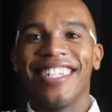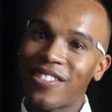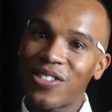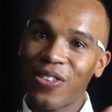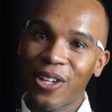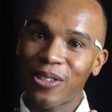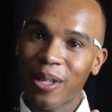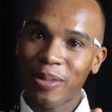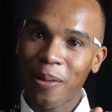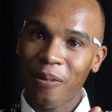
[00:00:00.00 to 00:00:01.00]
Give this video a
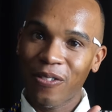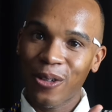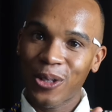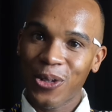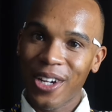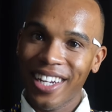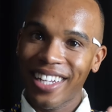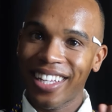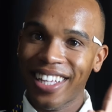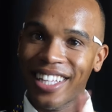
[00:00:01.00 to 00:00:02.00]
thumbs up if you enjoyed
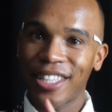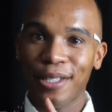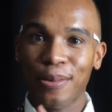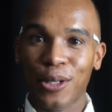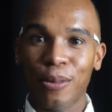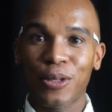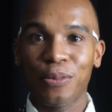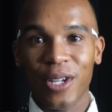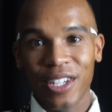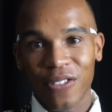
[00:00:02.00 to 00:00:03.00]
it. Hit the subscription
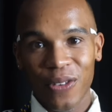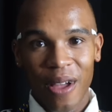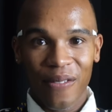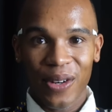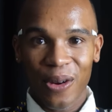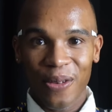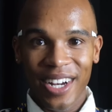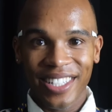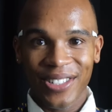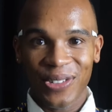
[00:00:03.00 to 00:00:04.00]
button if you haven't
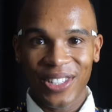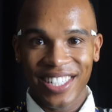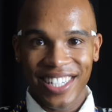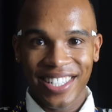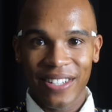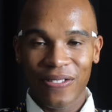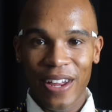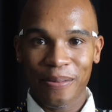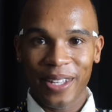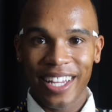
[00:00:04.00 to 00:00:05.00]
already to join the JT
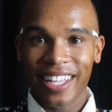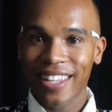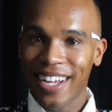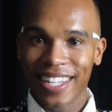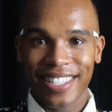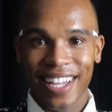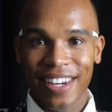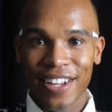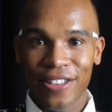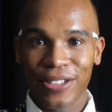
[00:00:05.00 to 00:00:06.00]
family. And like I say
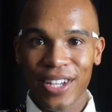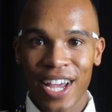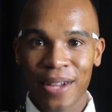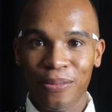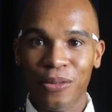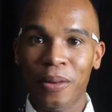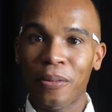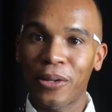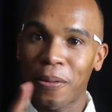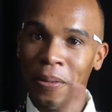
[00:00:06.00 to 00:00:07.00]
any other time,
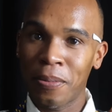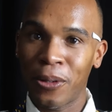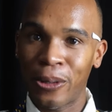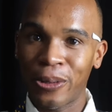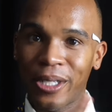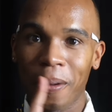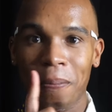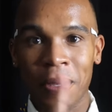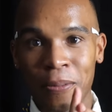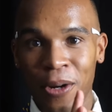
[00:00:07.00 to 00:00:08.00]
remember to be bold,
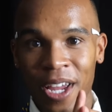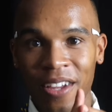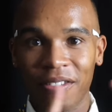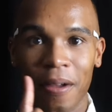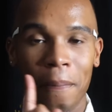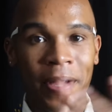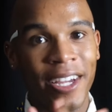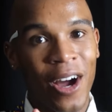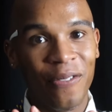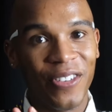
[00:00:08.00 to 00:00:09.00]
be brave, be
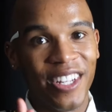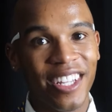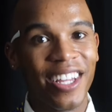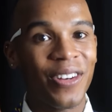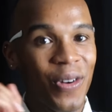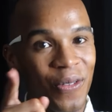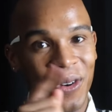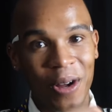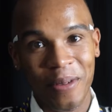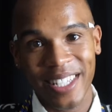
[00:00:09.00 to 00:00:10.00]
confident, and
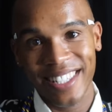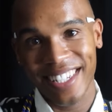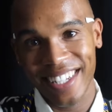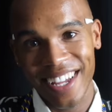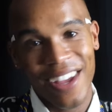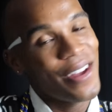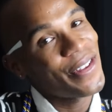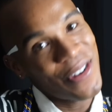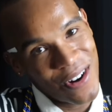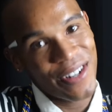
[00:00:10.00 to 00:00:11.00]
overall bestie.
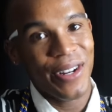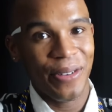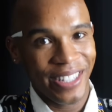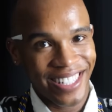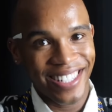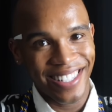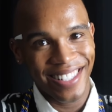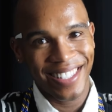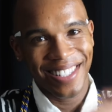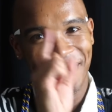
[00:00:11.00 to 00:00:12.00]
You already know what this
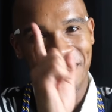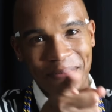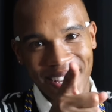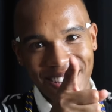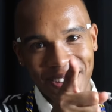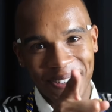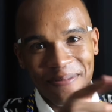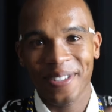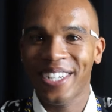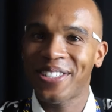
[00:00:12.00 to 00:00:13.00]
is. Be you,
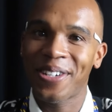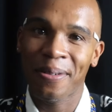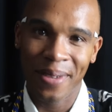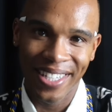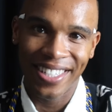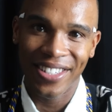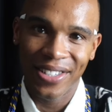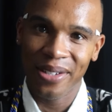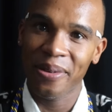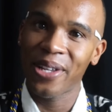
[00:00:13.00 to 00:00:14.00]
because you're amazing
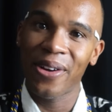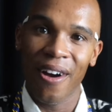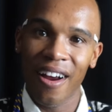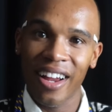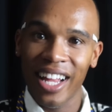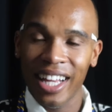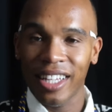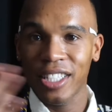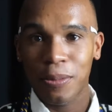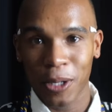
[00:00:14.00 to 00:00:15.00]
just the way you are.
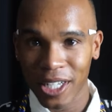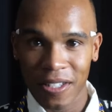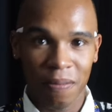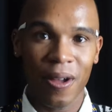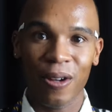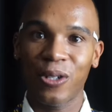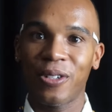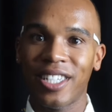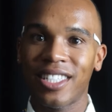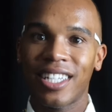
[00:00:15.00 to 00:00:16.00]
Let's break some
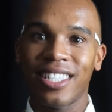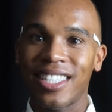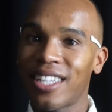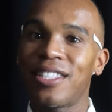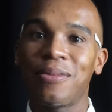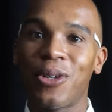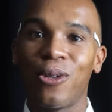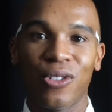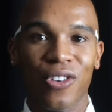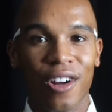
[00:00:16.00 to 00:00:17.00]
boundaries. Let's set some
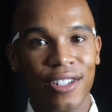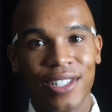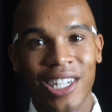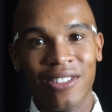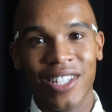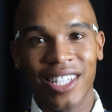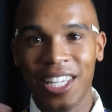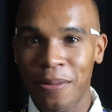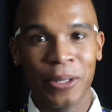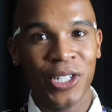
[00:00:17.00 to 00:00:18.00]
goals for ourselves and
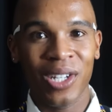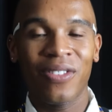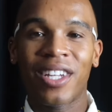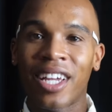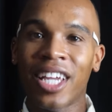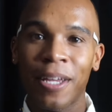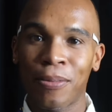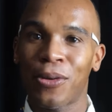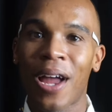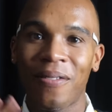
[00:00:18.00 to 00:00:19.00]
keep achieving and
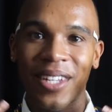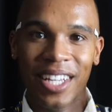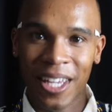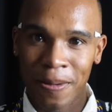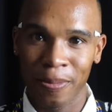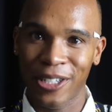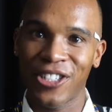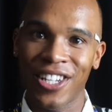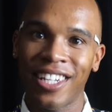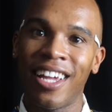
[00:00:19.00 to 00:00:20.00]
keep thriving and keep
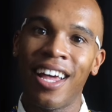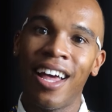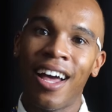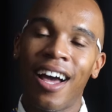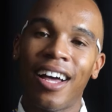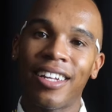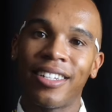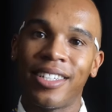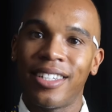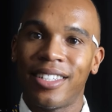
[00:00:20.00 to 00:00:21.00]
pushing.
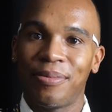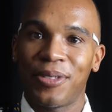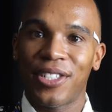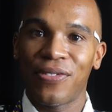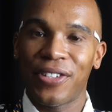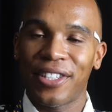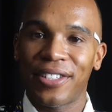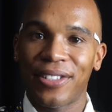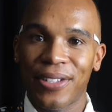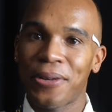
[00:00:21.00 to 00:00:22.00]
I am just
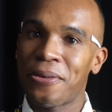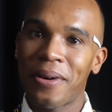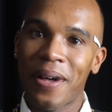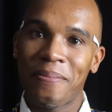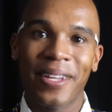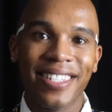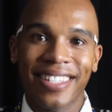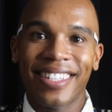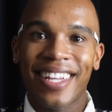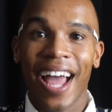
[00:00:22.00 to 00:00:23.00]
feeling so
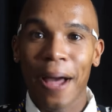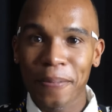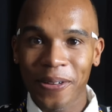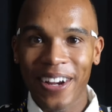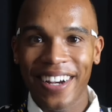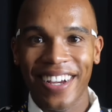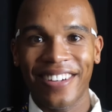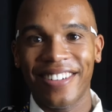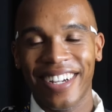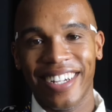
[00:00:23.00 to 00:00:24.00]
amazingly happy right
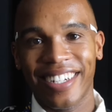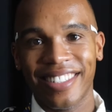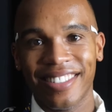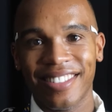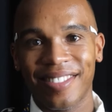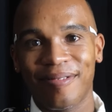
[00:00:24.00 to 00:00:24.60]
now, and